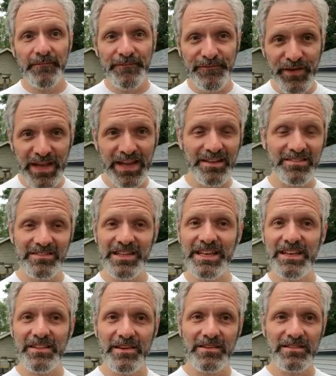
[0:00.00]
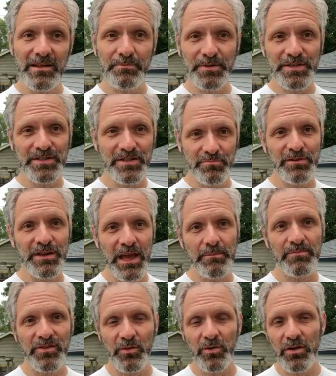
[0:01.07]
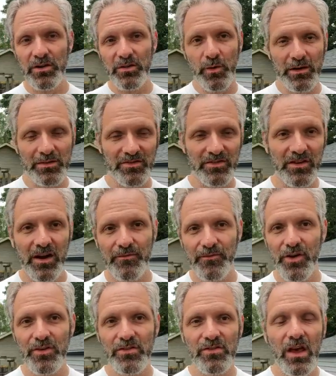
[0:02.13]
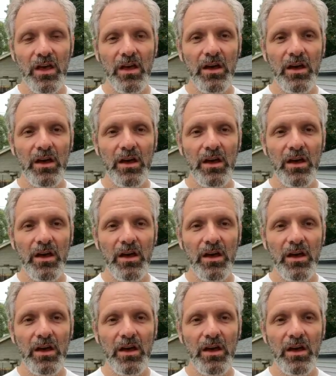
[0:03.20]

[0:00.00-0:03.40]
Phoenix leading the Clippers 3-1 in the Western Conference.